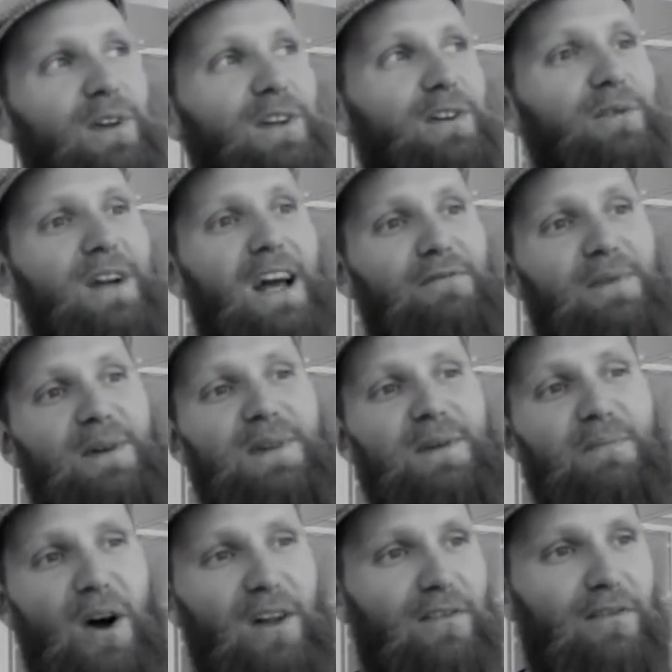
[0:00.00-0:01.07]
you would have maybe a
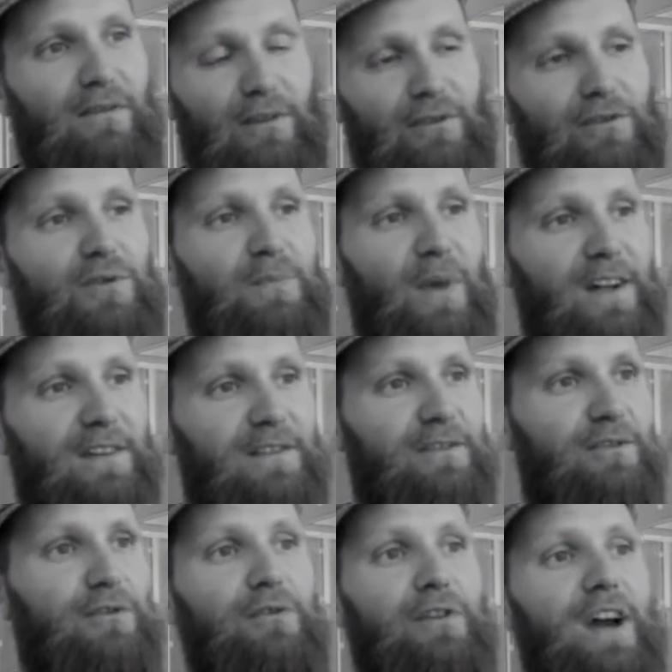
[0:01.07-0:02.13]
month or 2 months
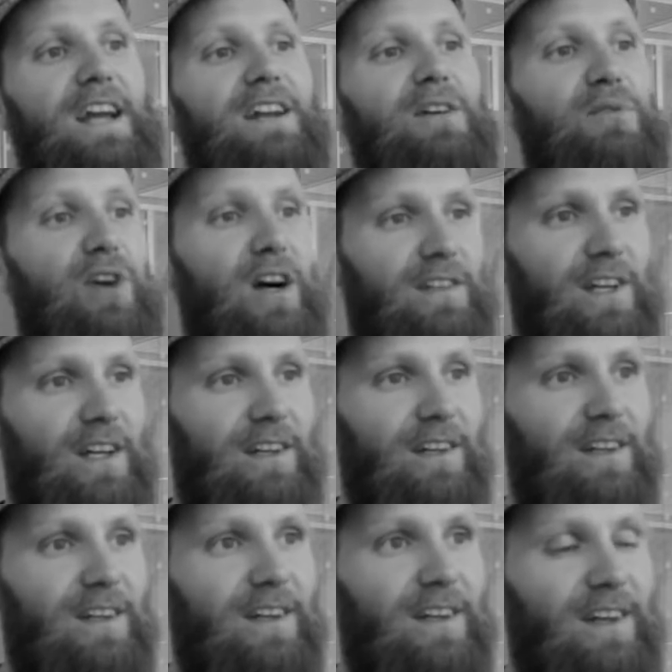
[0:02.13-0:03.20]
to create a project.
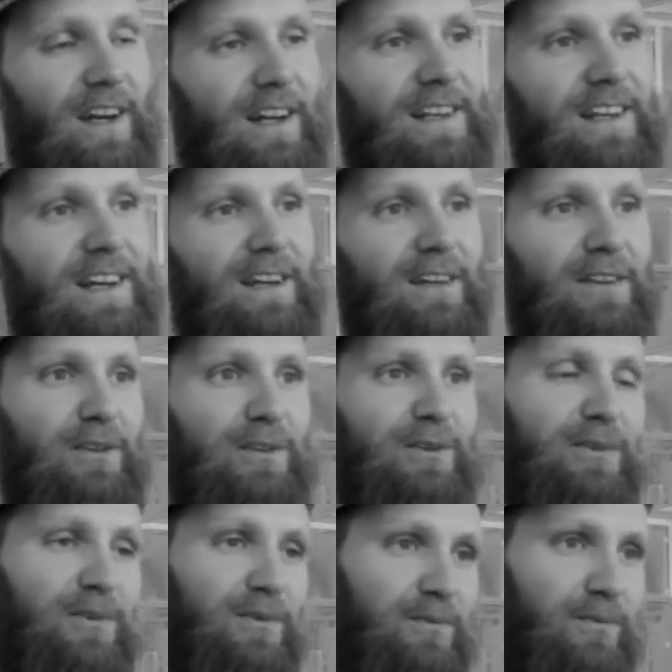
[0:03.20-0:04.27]
And
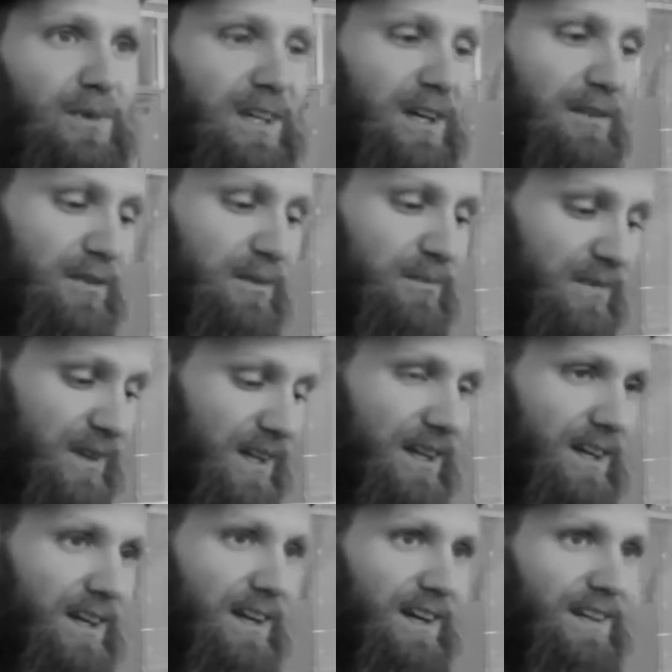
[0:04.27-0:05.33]
here we give them
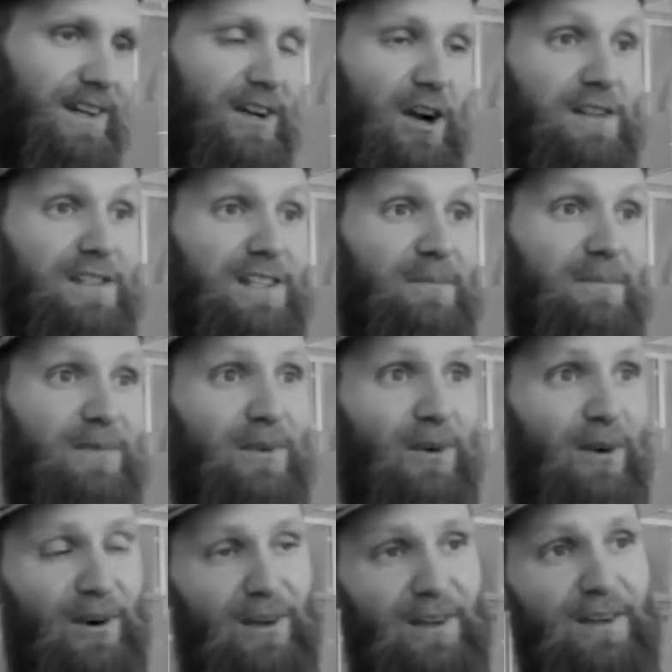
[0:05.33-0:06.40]
the concept
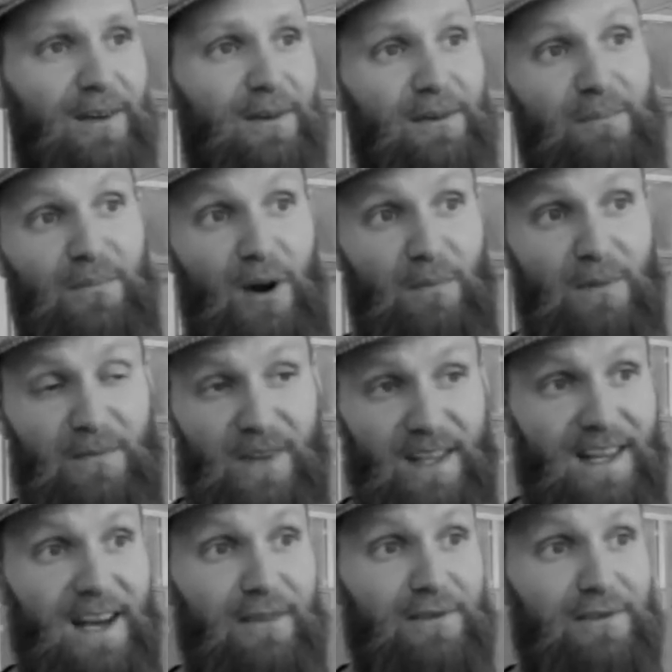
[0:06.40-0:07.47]
or the problem that
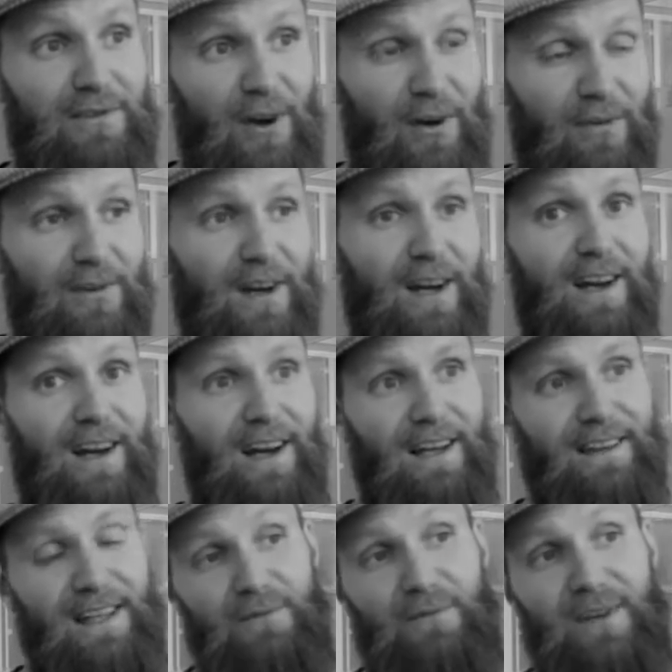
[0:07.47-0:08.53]
they have to solve,
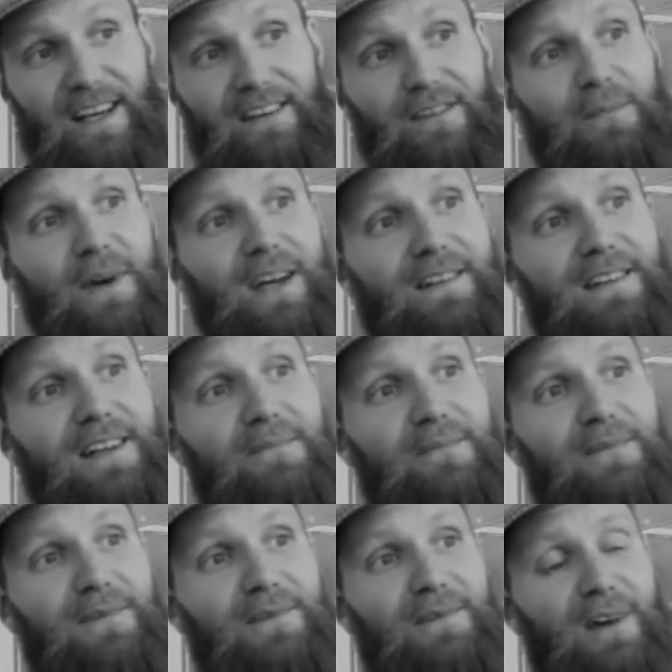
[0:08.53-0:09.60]
and then we expect
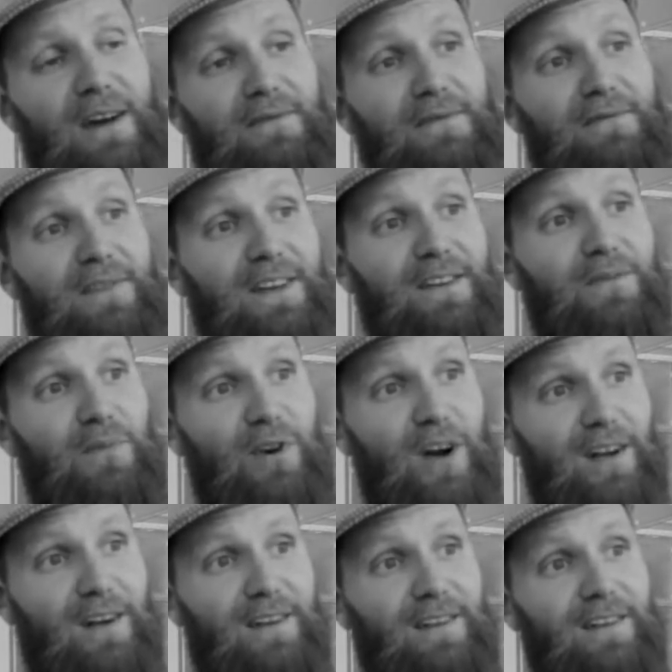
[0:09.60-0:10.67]
them to have a finished
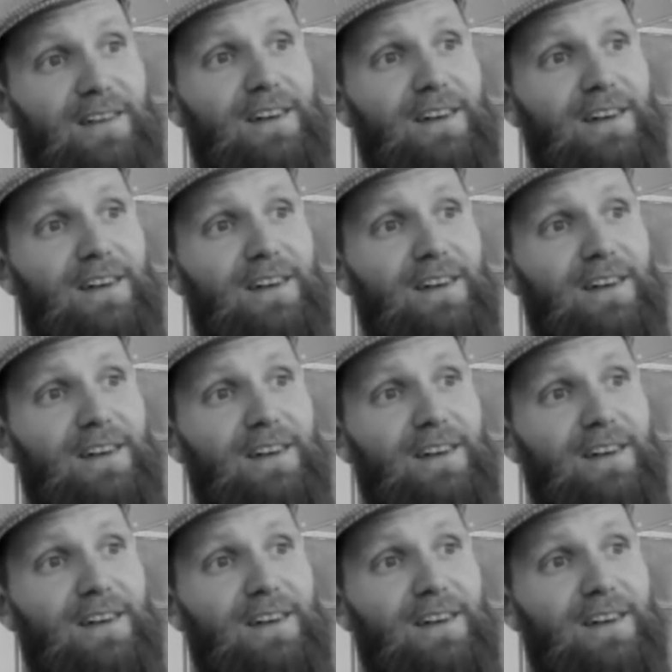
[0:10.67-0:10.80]
product